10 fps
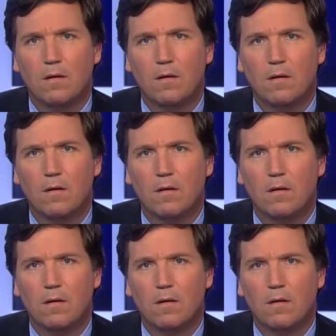
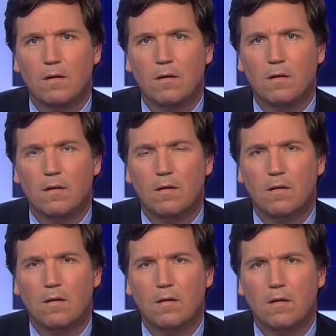
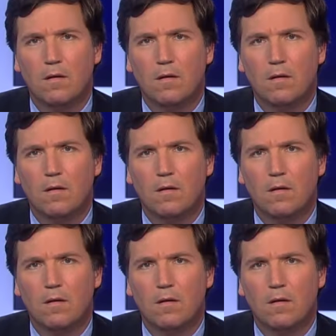The person shown says nothing.